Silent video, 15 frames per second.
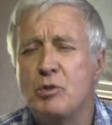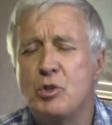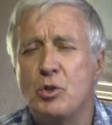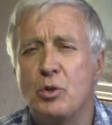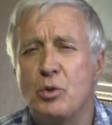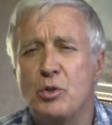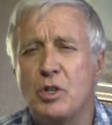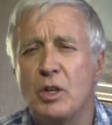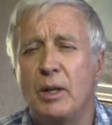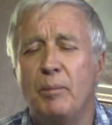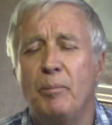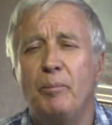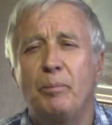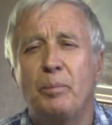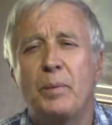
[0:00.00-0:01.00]

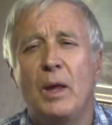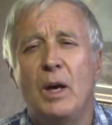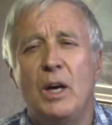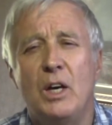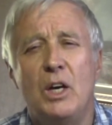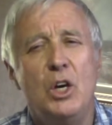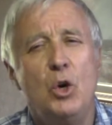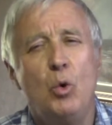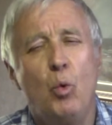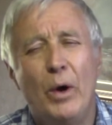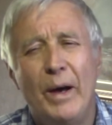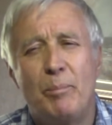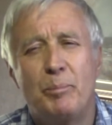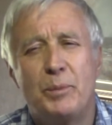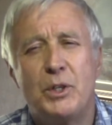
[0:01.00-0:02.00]
Jerusalem, he
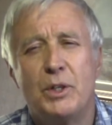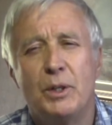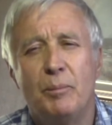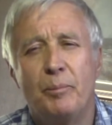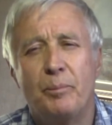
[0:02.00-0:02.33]
wept